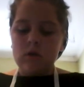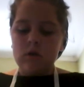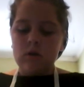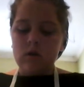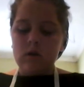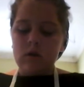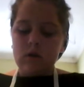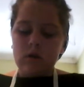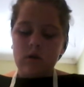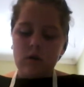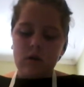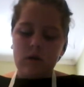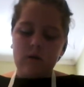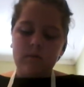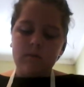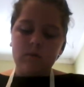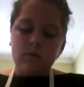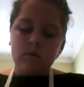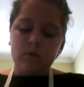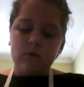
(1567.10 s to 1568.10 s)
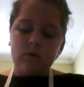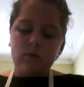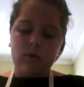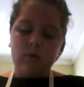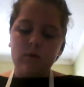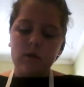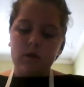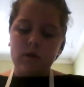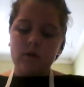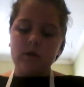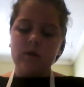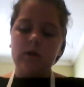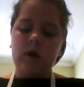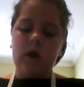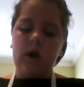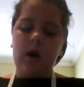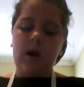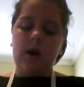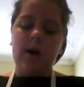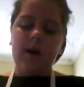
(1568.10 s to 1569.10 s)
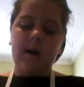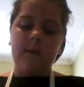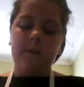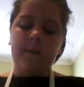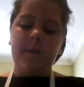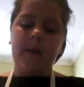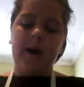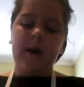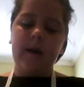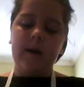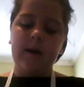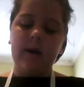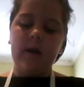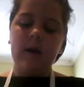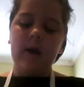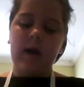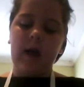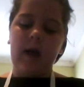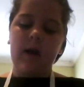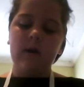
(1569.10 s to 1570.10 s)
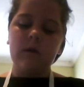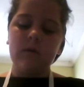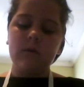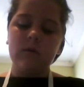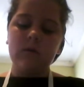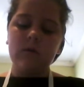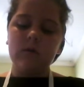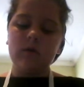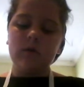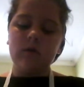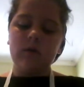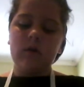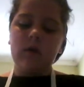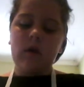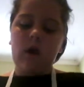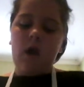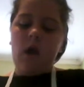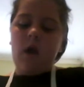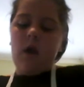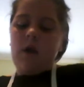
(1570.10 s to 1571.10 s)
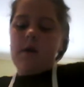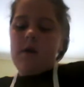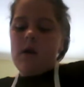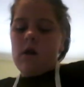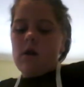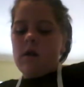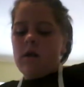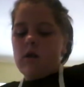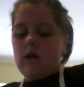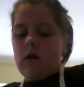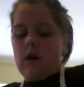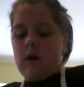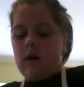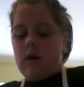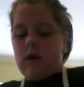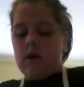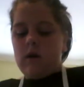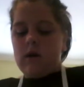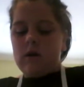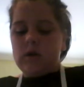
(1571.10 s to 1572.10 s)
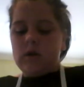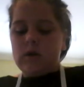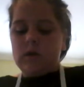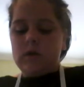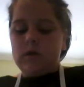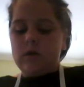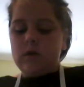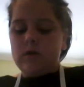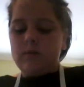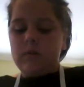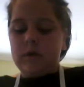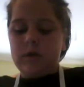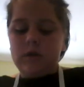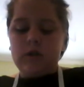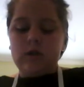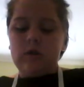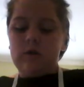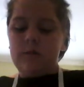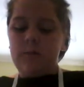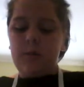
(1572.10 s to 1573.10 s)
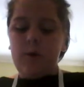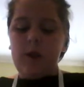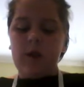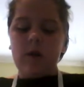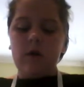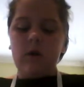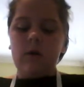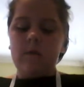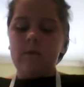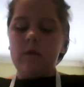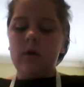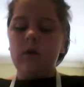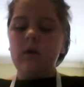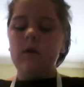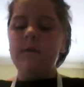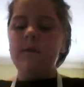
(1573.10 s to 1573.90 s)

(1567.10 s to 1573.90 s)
And then I can just arc it back out. And please don't break on me.